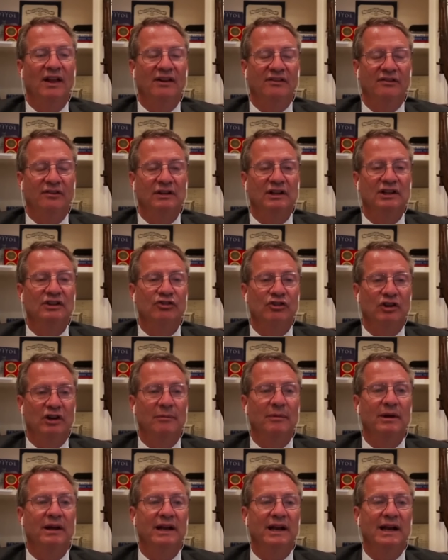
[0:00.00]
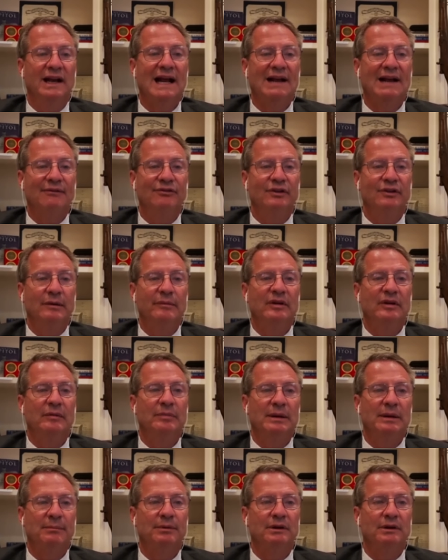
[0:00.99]
that's legitimate and have some of the
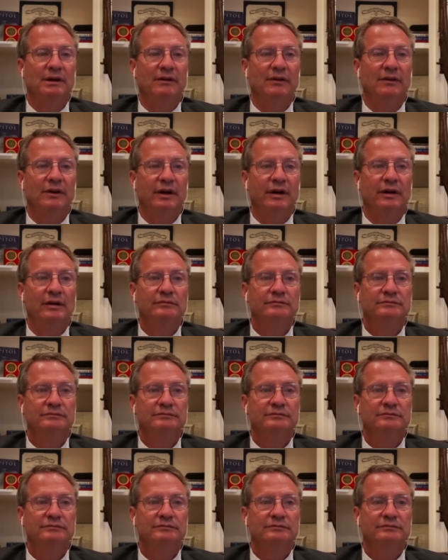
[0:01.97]
people in there.